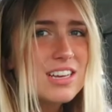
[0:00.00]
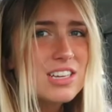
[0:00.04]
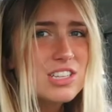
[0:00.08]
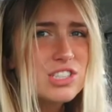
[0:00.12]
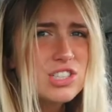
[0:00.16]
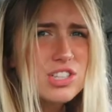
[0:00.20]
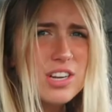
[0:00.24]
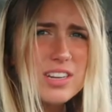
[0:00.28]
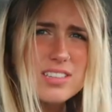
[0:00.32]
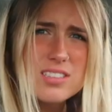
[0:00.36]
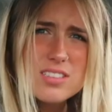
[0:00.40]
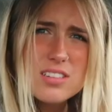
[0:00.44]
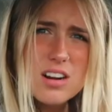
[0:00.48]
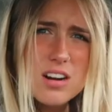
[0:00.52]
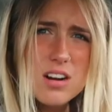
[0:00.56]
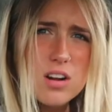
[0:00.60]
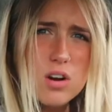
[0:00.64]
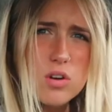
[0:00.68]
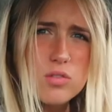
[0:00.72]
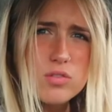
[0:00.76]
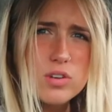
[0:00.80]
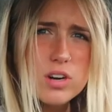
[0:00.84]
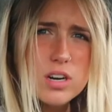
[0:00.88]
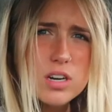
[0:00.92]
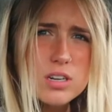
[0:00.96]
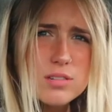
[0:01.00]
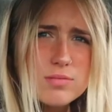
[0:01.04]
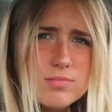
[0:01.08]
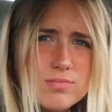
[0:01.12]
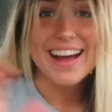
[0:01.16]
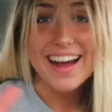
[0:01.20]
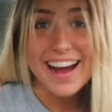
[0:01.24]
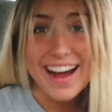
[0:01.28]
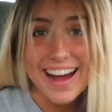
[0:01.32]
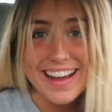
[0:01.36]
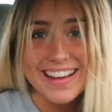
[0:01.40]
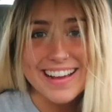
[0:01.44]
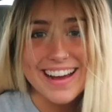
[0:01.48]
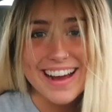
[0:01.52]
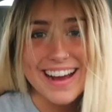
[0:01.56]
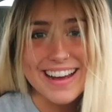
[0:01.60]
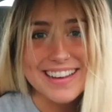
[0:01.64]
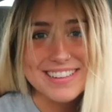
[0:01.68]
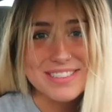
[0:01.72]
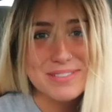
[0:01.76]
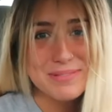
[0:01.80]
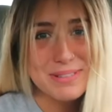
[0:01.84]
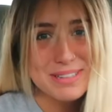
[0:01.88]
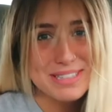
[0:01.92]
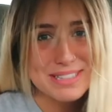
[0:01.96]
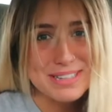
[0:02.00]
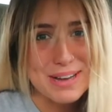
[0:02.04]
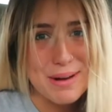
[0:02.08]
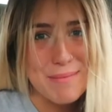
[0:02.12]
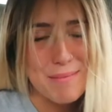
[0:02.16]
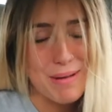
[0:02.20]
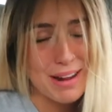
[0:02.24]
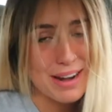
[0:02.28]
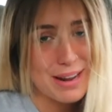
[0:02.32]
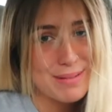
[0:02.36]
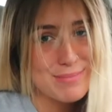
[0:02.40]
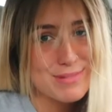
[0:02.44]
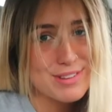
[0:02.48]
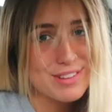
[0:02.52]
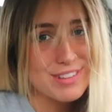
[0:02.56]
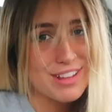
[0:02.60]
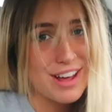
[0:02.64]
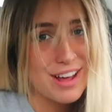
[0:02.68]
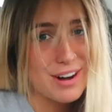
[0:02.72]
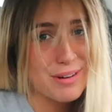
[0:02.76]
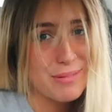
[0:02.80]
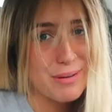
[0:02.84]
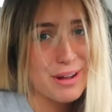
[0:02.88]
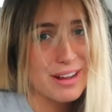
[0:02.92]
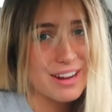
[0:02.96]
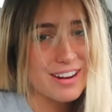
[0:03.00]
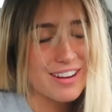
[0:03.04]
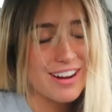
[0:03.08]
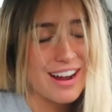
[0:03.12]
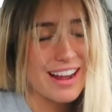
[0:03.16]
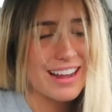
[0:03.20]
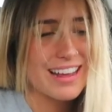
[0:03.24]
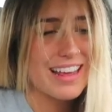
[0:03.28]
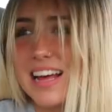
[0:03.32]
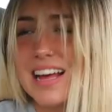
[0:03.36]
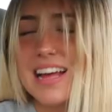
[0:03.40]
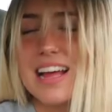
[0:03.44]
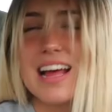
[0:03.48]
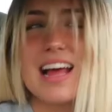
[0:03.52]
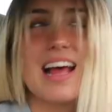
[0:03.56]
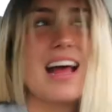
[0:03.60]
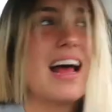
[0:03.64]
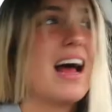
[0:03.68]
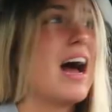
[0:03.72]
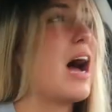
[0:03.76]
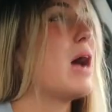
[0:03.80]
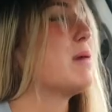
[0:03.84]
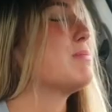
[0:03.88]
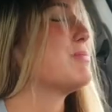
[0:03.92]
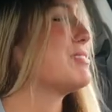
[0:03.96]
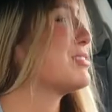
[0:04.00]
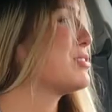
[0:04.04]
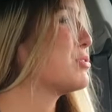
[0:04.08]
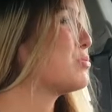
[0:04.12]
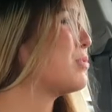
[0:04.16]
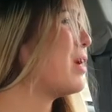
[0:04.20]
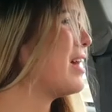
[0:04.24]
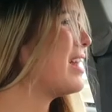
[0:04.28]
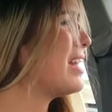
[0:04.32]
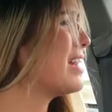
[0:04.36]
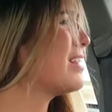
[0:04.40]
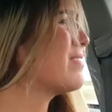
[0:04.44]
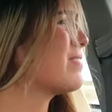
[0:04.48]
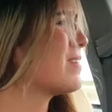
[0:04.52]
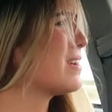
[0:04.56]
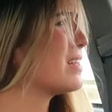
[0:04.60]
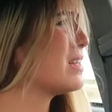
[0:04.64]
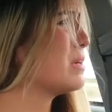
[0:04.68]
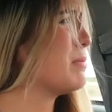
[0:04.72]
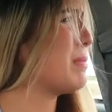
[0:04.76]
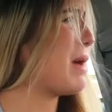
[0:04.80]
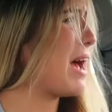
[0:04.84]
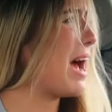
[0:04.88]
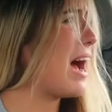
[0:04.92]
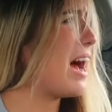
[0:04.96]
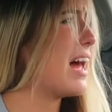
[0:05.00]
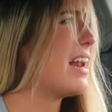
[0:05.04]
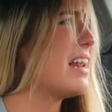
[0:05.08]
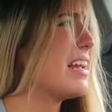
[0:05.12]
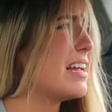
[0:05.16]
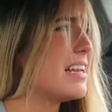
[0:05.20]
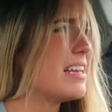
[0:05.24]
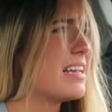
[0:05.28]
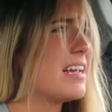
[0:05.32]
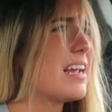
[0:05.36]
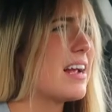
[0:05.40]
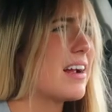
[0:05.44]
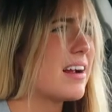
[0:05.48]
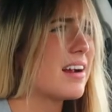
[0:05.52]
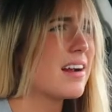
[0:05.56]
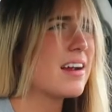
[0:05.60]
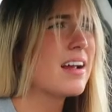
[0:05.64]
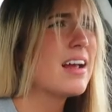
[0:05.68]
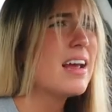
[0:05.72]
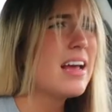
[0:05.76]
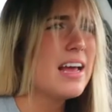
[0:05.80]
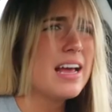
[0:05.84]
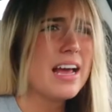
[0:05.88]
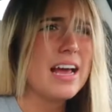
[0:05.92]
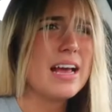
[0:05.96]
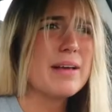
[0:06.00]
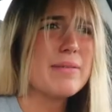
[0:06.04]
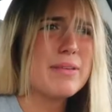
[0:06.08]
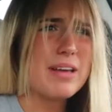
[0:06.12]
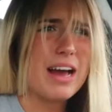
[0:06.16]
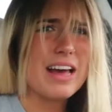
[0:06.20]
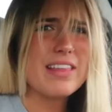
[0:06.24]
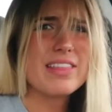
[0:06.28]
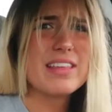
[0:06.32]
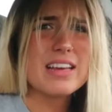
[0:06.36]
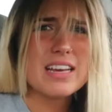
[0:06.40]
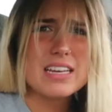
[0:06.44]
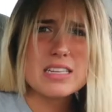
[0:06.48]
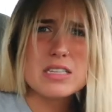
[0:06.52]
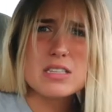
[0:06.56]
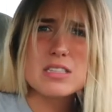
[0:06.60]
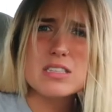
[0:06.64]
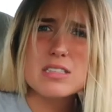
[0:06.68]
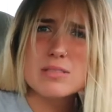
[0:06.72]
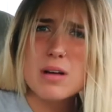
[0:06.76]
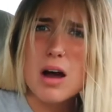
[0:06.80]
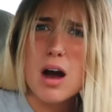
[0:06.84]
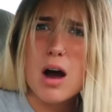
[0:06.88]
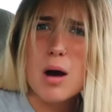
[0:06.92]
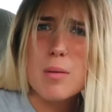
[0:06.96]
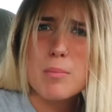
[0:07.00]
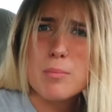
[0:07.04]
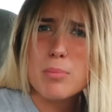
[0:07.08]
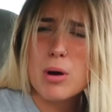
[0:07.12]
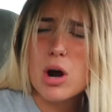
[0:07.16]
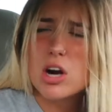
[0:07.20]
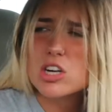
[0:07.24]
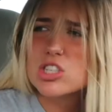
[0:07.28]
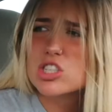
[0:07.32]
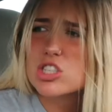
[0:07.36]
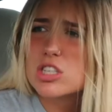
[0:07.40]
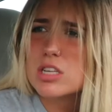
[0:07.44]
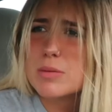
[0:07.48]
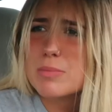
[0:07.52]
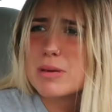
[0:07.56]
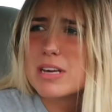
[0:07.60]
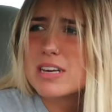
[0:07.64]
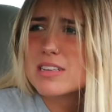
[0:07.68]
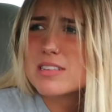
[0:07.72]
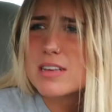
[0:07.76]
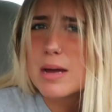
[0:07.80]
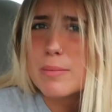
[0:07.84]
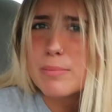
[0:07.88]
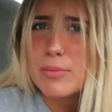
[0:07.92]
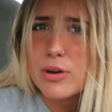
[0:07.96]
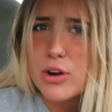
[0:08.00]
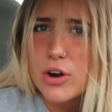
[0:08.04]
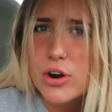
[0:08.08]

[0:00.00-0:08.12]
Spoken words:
Should I start over? Hi, guys. What's up? My name's Alana Wickering. I'm sweating really bad in here. I think it's partially because I'm